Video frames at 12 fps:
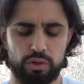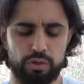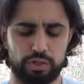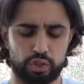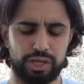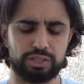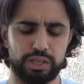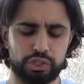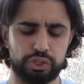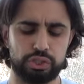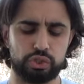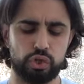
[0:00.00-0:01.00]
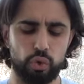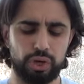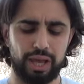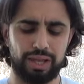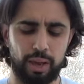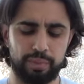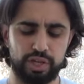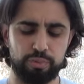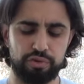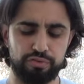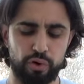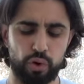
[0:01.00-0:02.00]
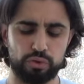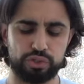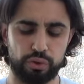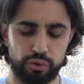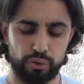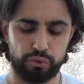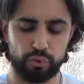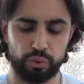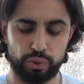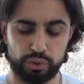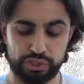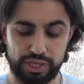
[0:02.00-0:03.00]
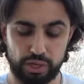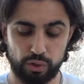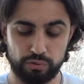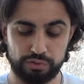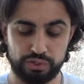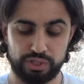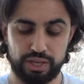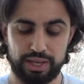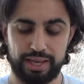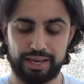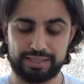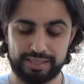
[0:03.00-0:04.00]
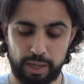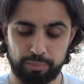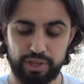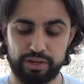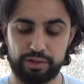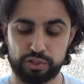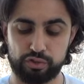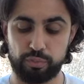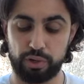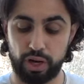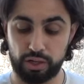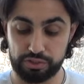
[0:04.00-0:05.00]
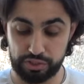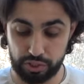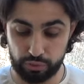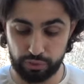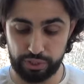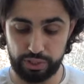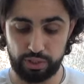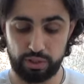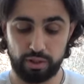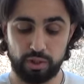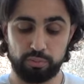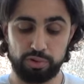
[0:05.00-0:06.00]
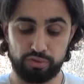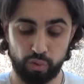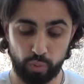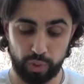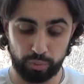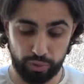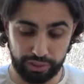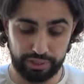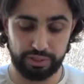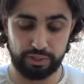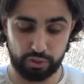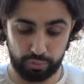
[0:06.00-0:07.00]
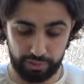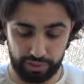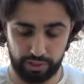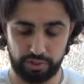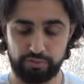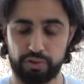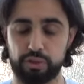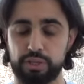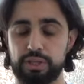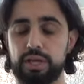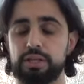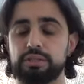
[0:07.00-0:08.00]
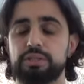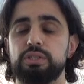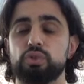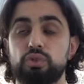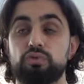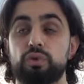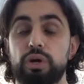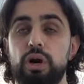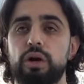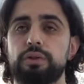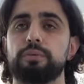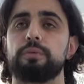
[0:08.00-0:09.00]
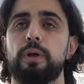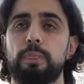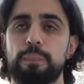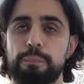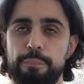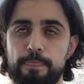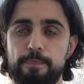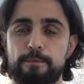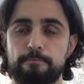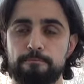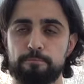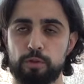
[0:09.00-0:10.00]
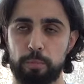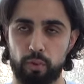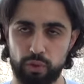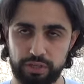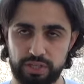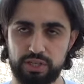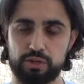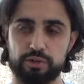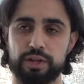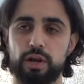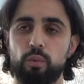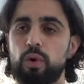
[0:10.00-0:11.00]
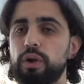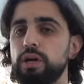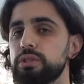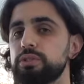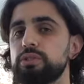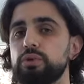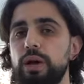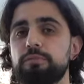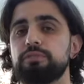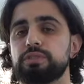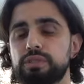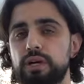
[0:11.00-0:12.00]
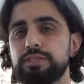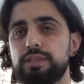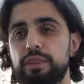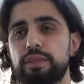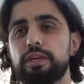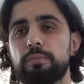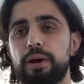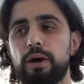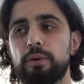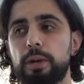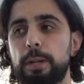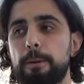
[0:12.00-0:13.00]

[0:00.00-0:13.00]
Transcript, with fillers: The translation is No calamity befalls the earth or yourselves except that it is from God's decree before we bring it into being. Verily, that is easy for God. The point here that I want us to emphasize and think about